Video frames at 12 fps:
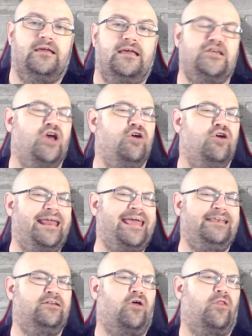So who
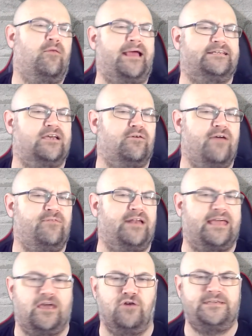leaned on the Met so
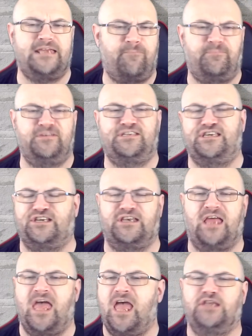heavily? Who is in a
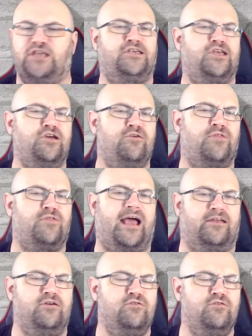position to do
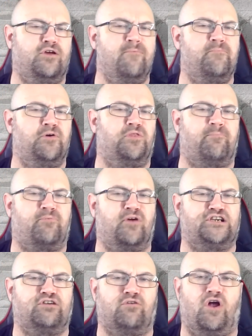that? Who can put the
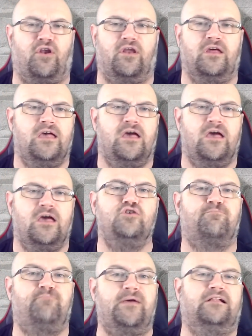pressure on?
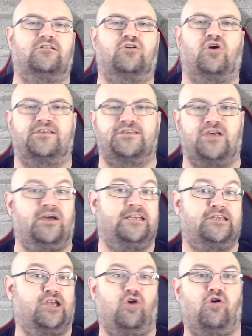Whose bill got signed
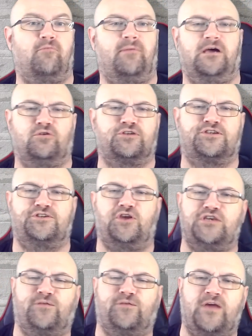into law by old
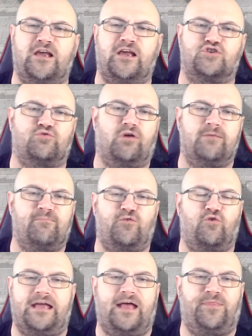sausage fingers right
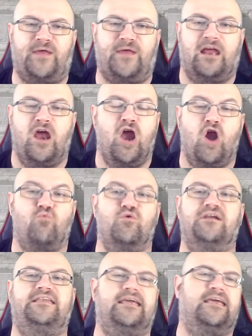before he had that
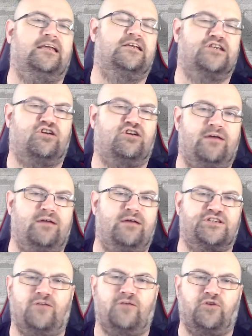ridiculous crown
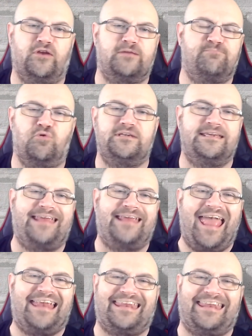stuffed on his pointed
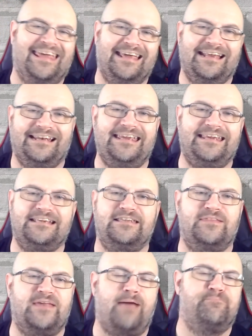head, leading
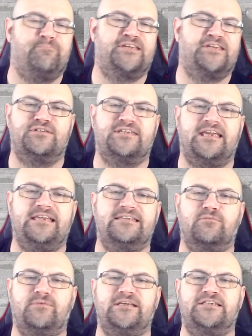to the absolute
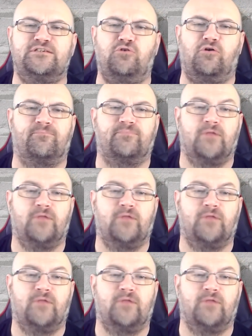scenes that we saw?